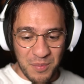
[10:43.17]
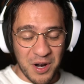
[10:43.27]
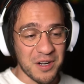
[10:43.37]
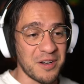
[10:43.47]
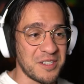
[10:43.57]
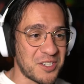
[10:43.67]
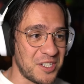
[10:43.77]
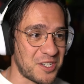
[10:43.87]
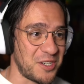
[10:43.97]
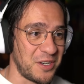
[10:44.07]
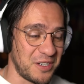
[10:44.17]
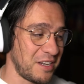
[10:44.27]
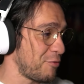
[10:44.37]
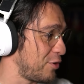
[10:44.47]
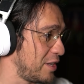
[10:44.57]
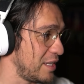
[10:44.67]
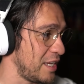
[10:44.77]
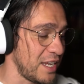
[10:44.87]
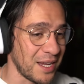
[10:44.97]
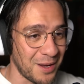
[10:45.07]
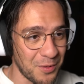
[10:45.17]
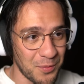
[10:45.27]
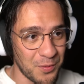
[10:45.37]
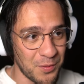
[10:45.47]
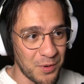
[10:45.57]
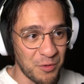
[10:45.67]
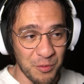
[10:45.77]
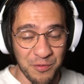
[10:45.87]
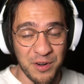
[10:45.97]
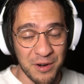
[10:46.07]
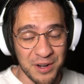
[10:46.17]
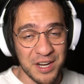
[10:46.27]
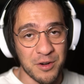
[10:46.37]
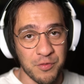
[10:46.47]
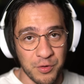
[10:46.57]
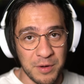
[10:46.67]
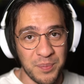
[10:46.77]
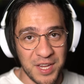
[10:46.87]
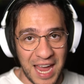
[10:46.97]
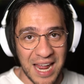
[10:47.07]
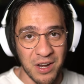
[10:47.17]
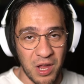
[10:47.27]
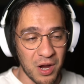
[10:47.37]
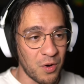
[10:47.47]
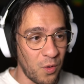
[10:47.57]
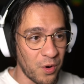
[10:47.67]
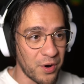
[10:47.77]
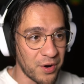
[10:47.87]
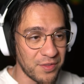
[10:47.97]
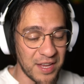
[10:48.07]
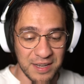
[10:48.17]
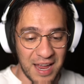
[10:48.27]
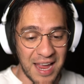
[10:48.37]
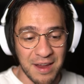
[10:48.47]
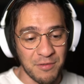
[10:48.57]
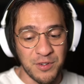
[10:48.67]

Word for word: Margaret's Sister. Definitely a very creepy analog horror that I have